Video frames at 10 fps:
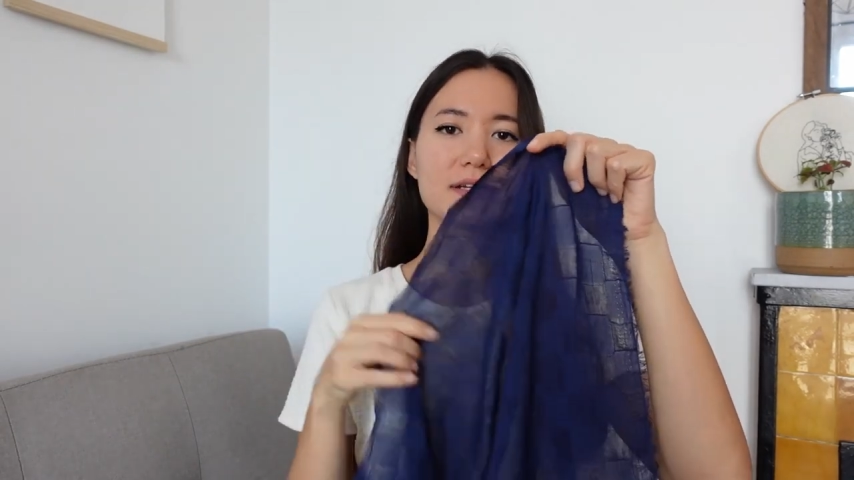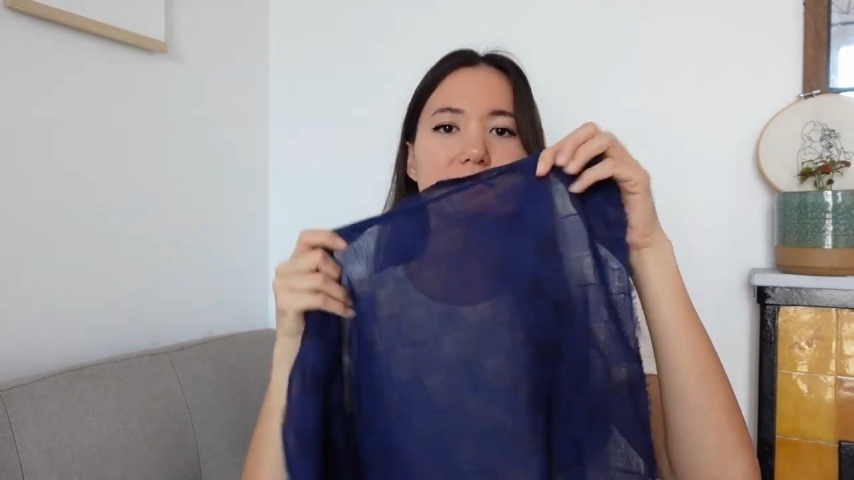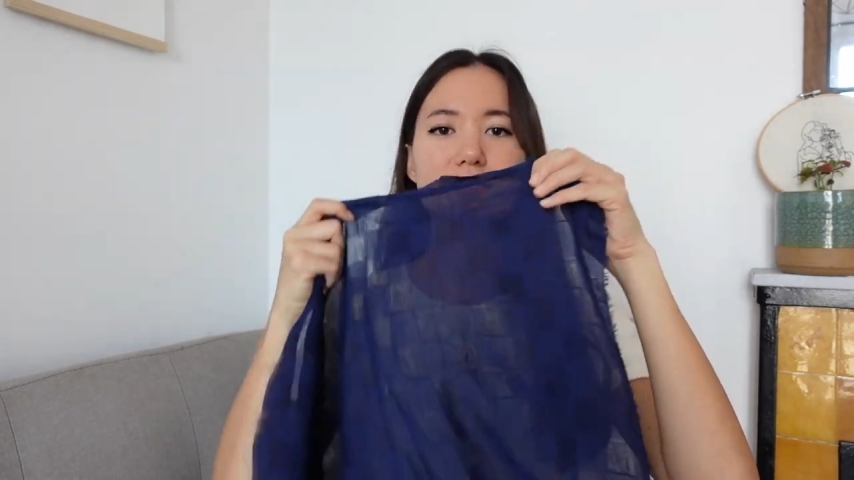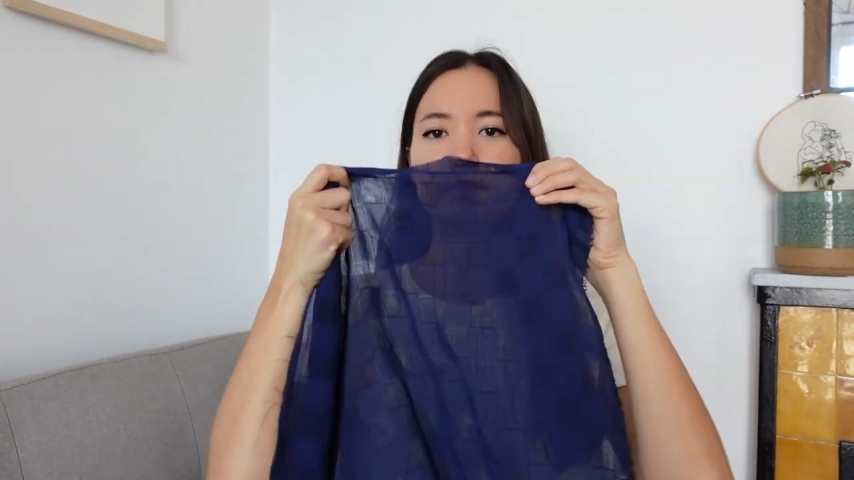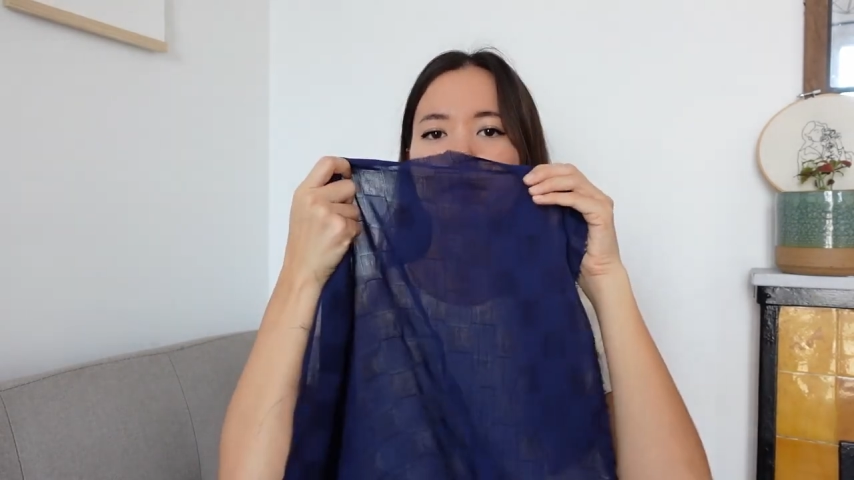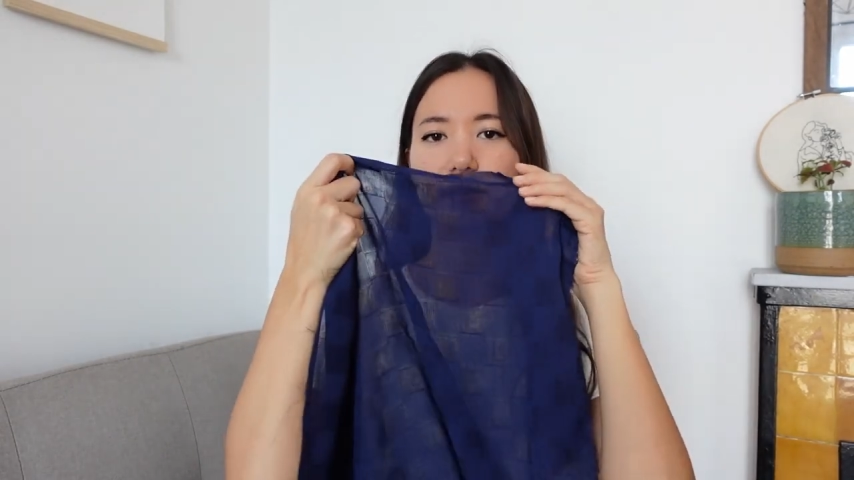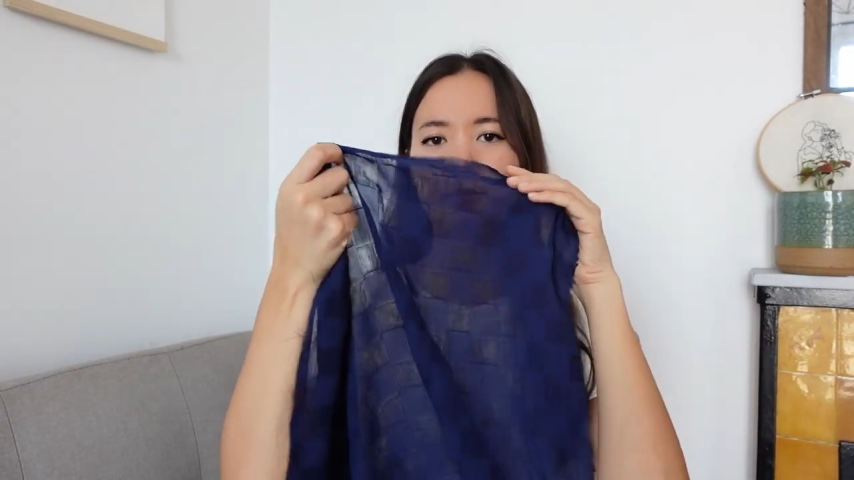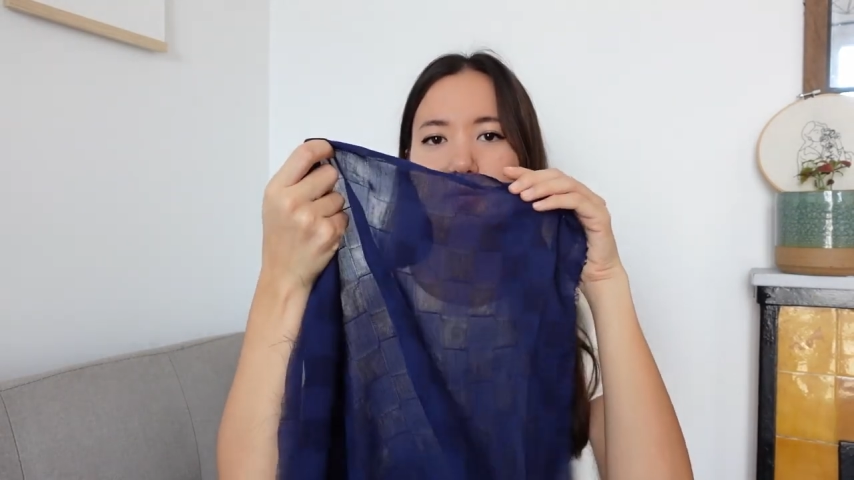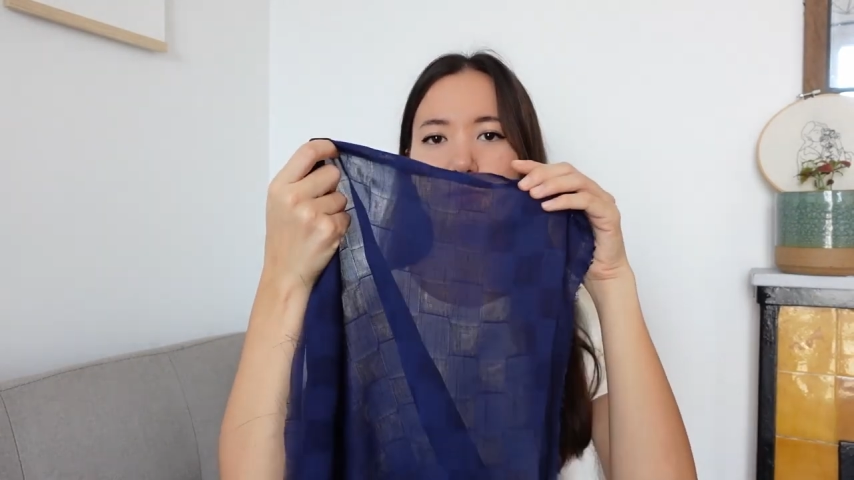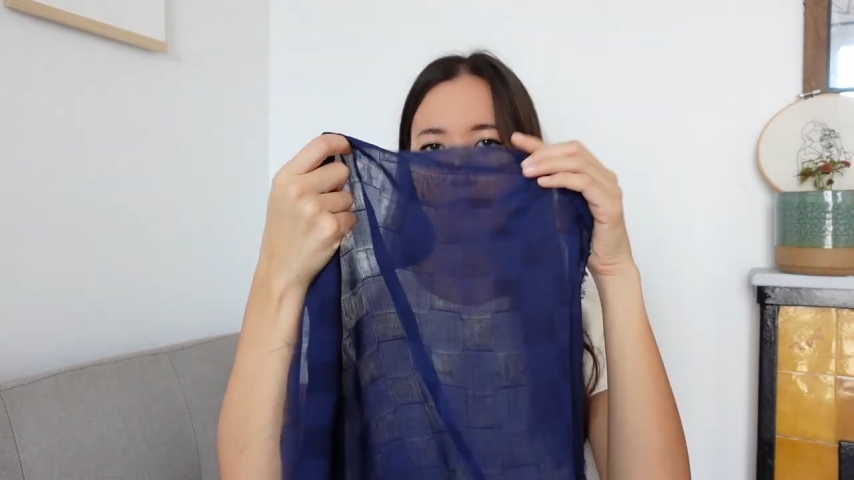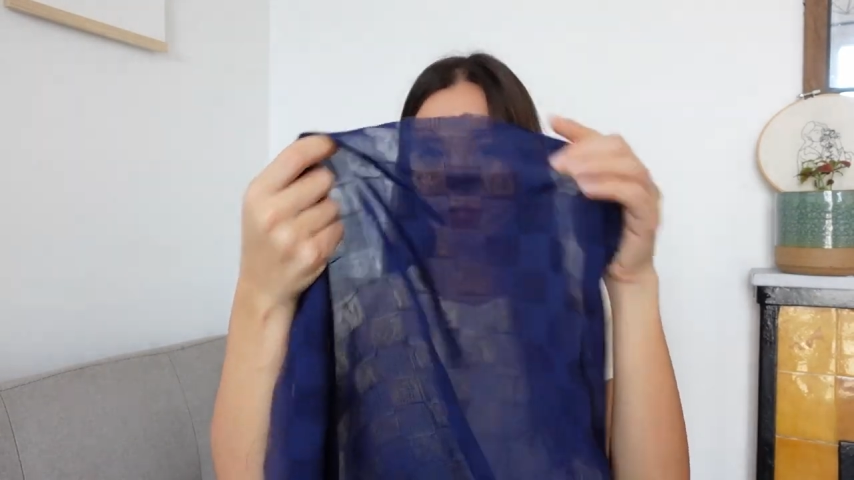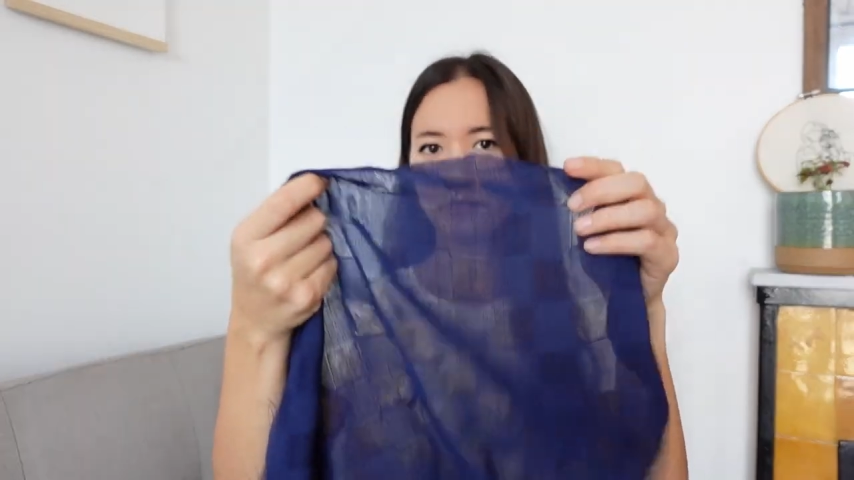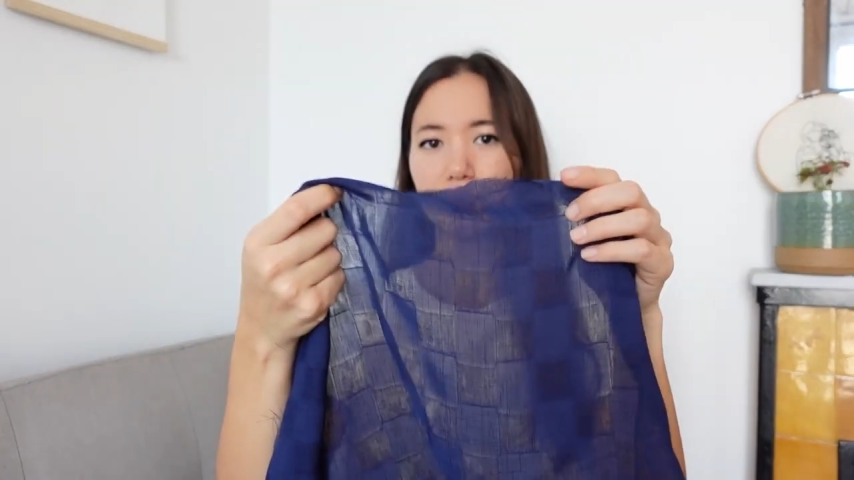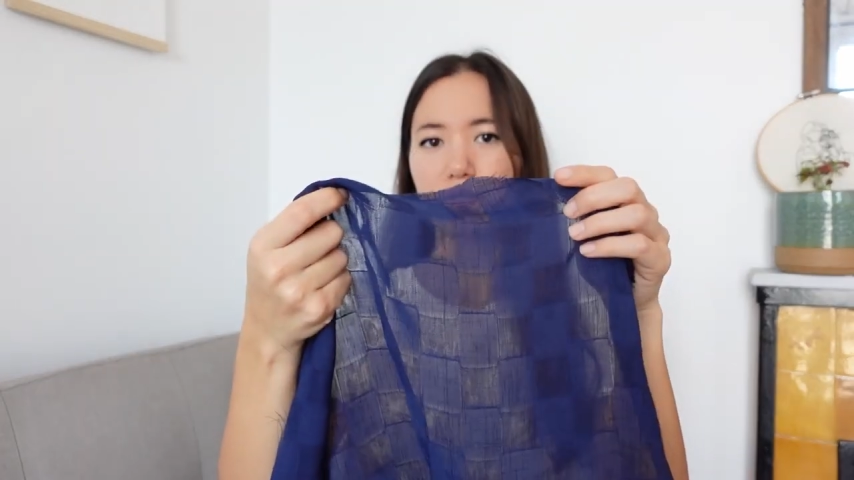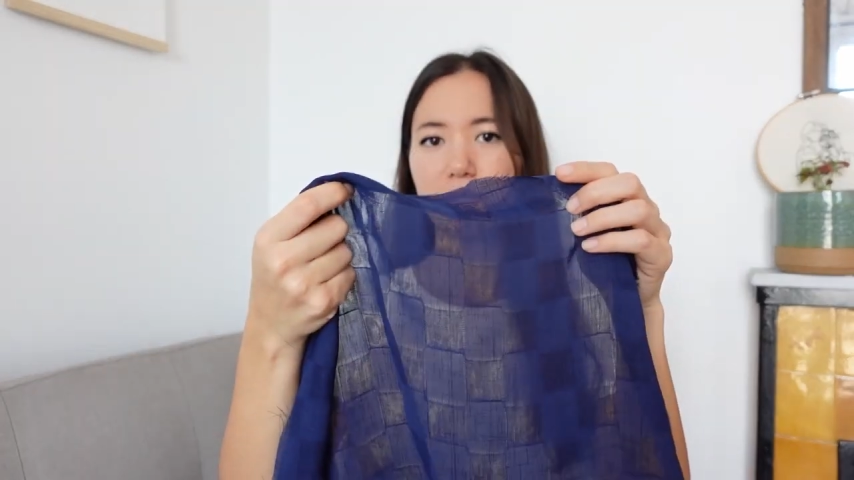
it's still gonna be breathable